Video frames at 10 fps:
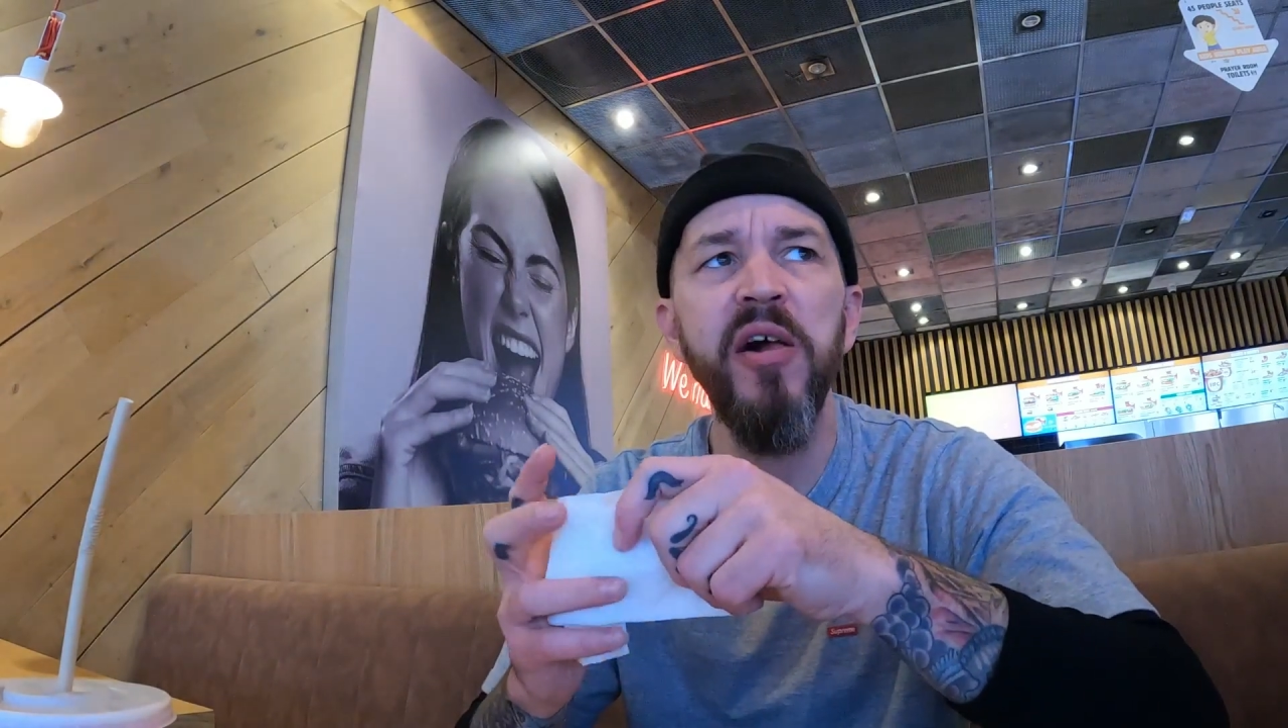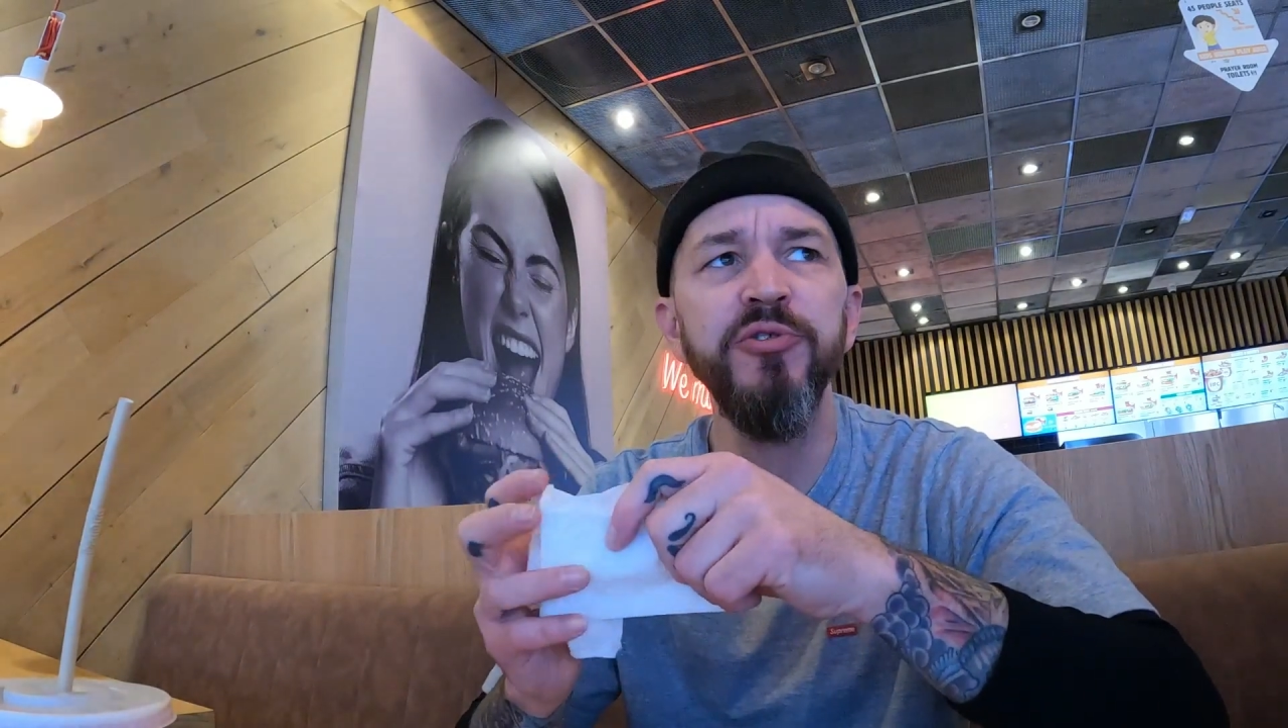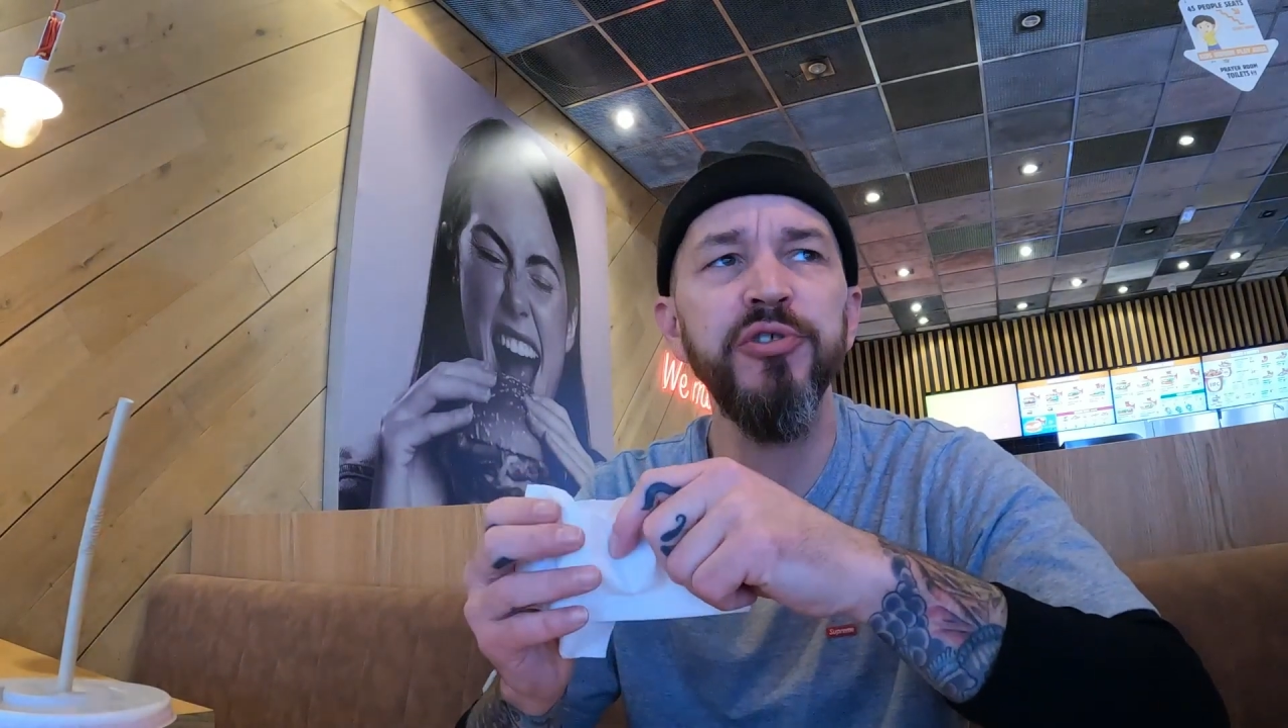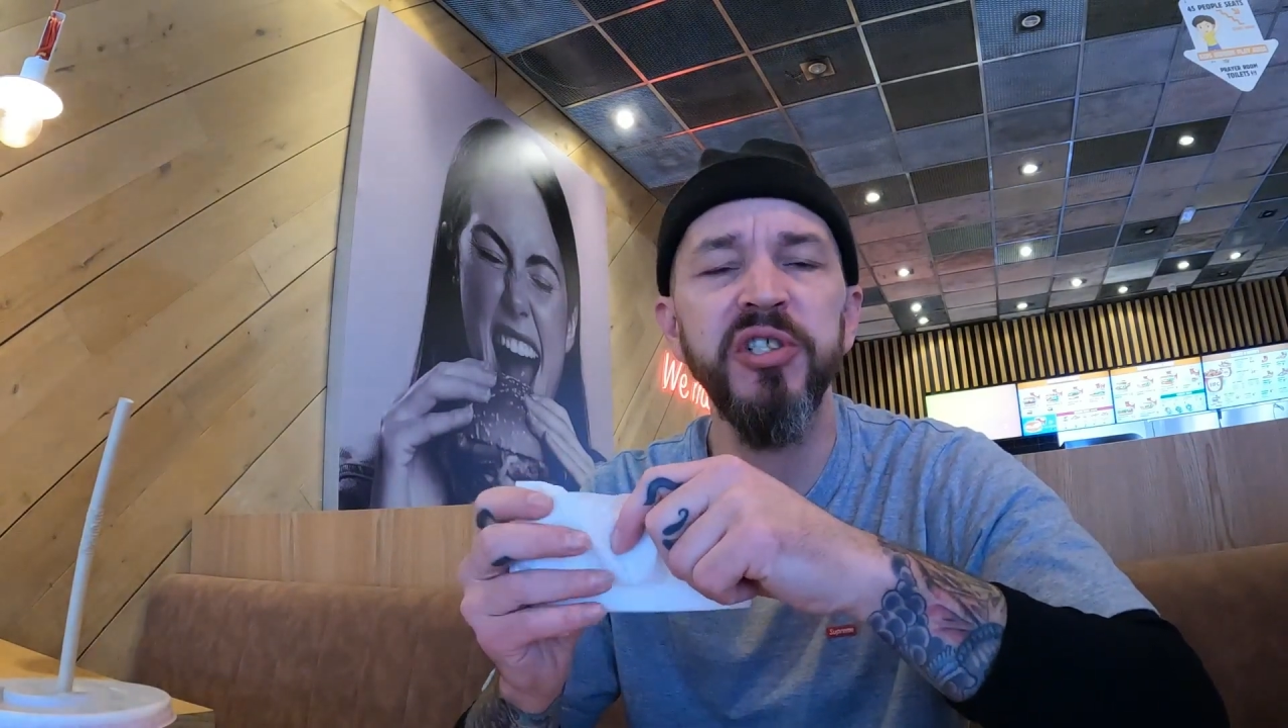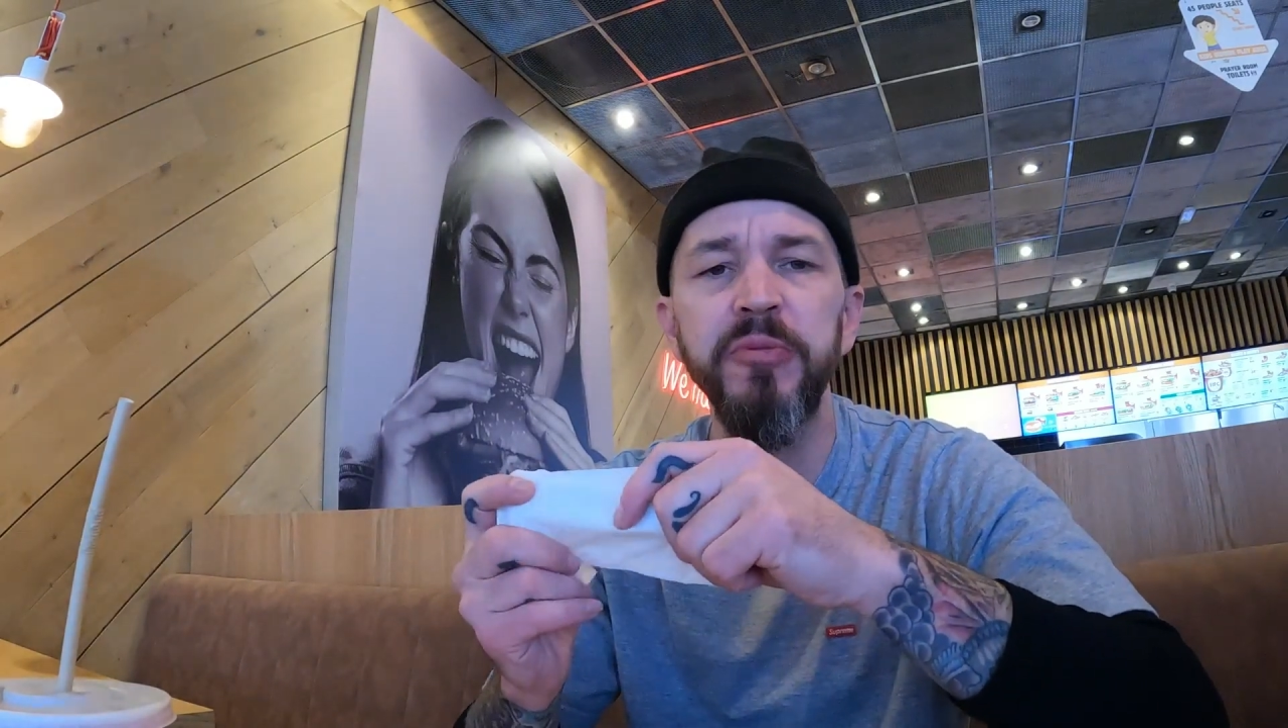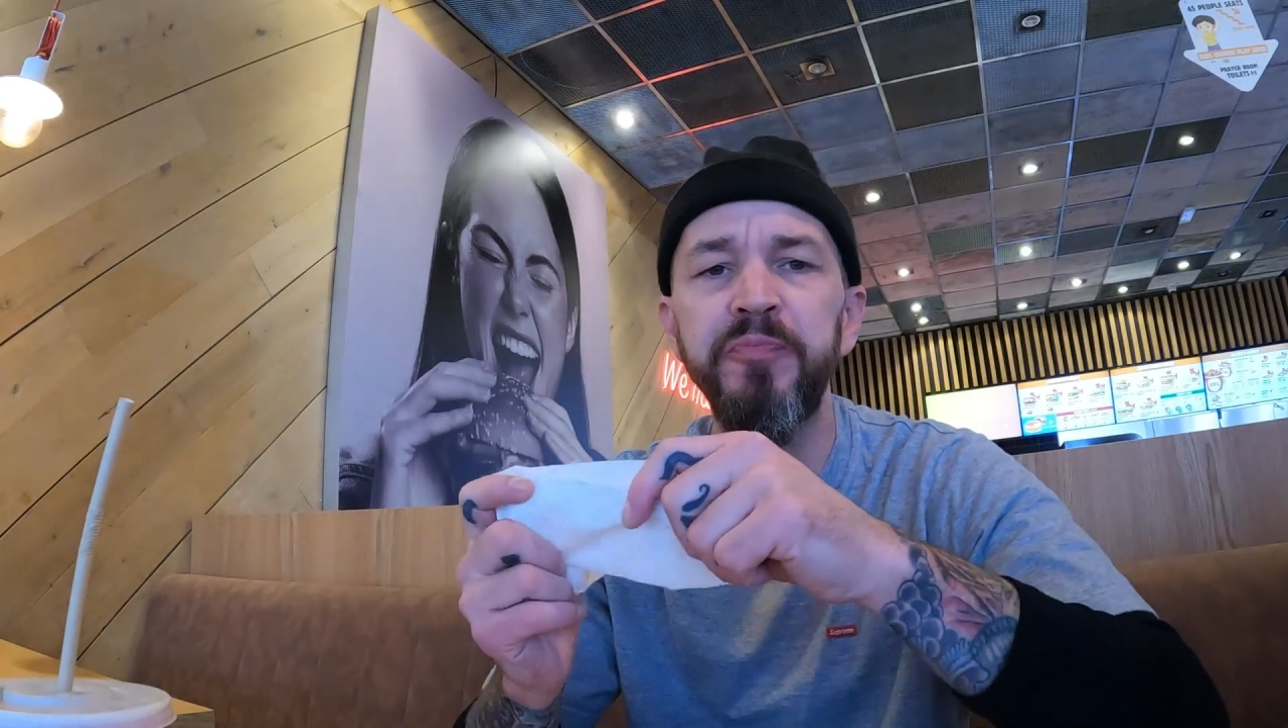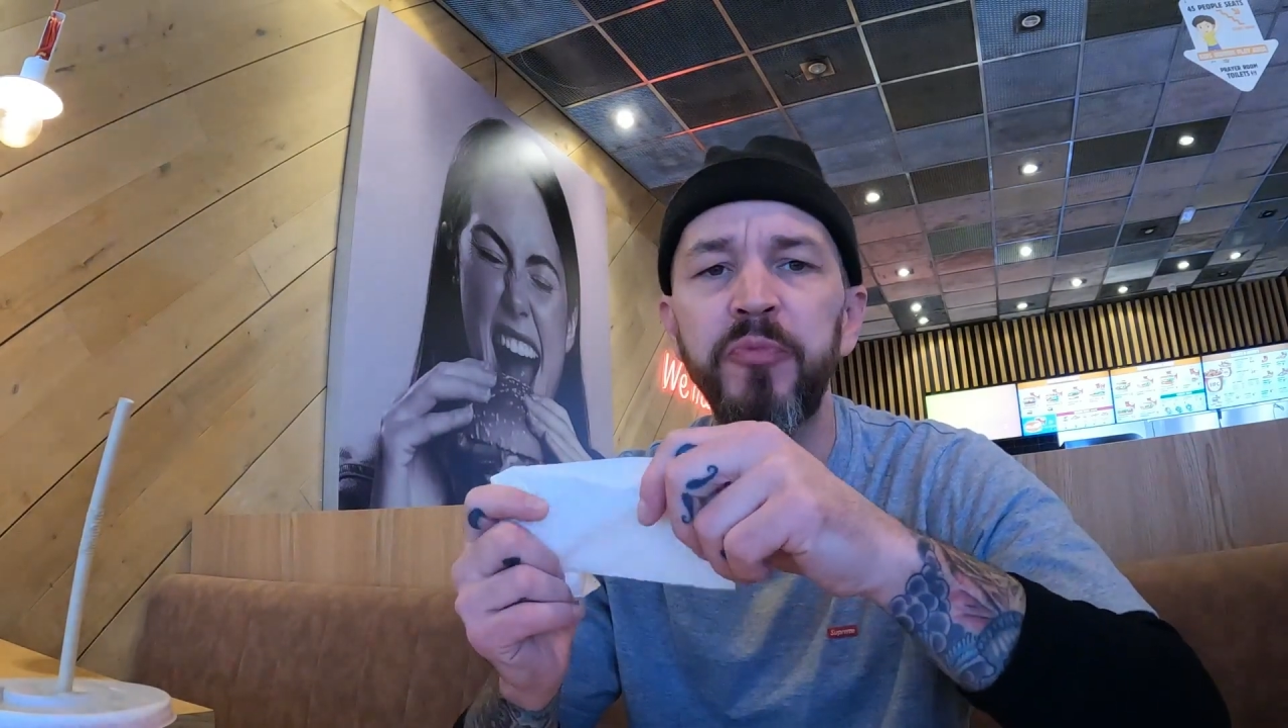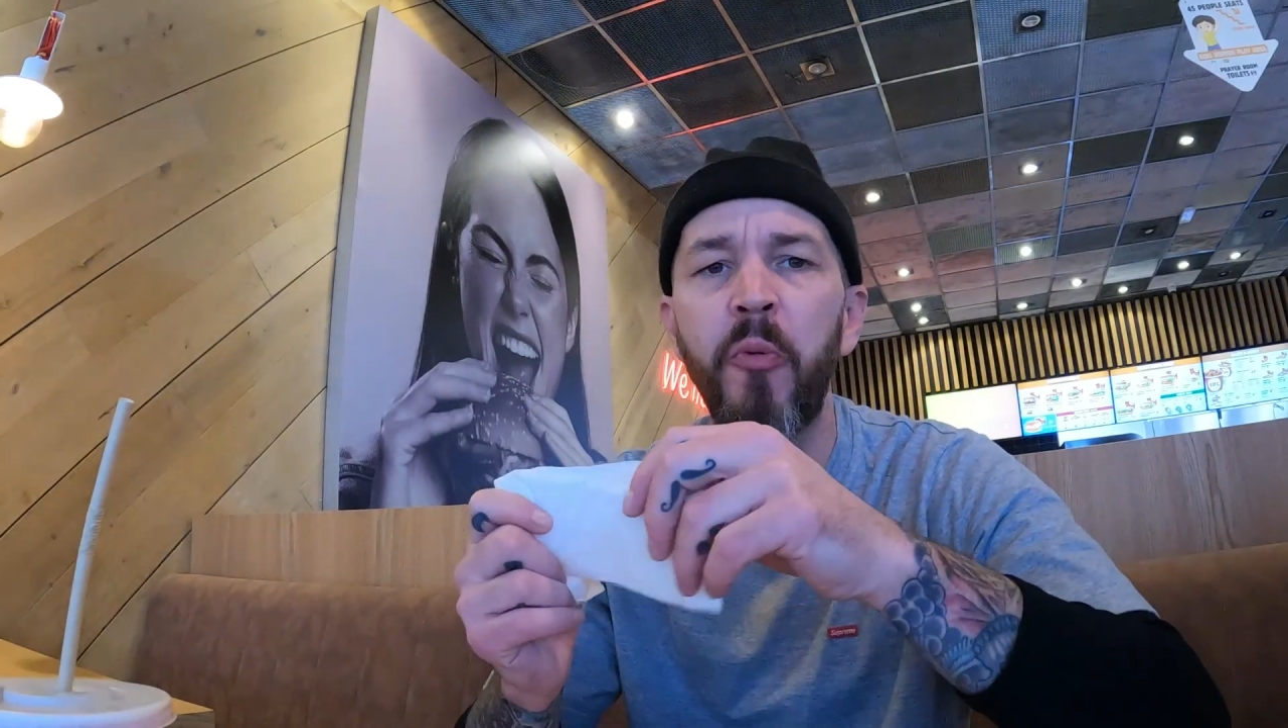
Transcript: Interesting.